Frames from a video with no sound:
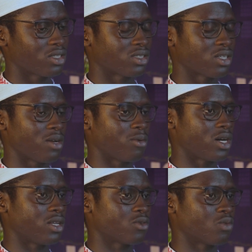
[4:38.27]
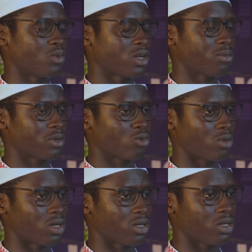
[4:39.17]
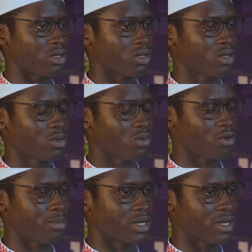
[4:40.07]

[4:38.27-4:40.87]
Assalamu alaikum wa rahmatullahi wa